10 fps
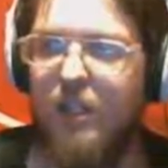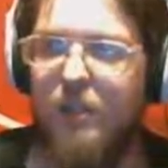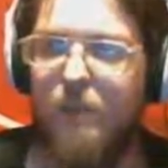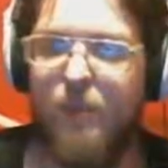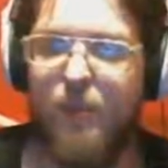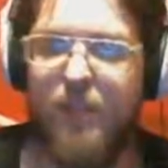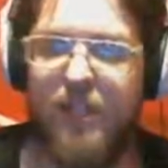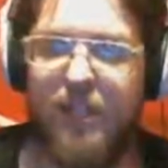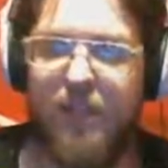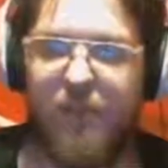But right
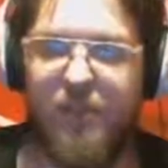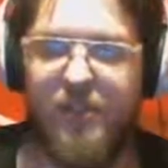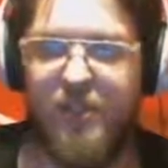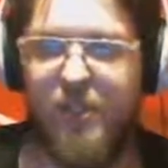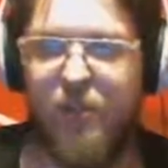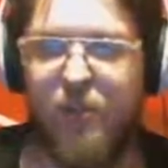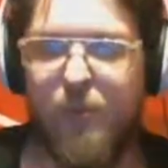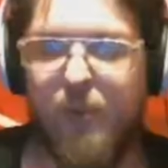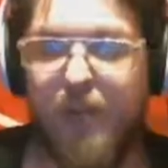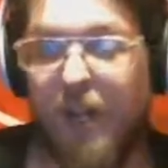now, this is the only
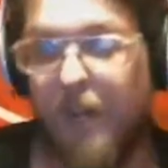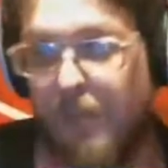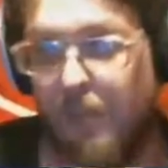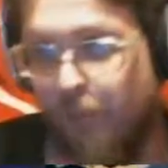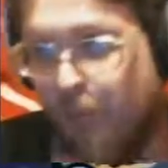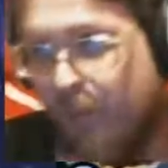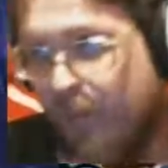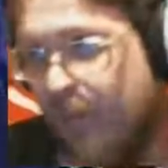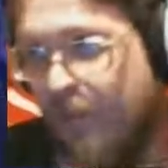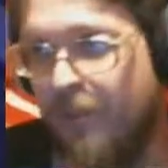one I'm able to
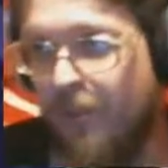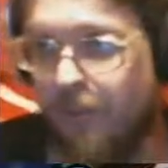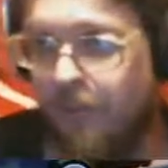go to.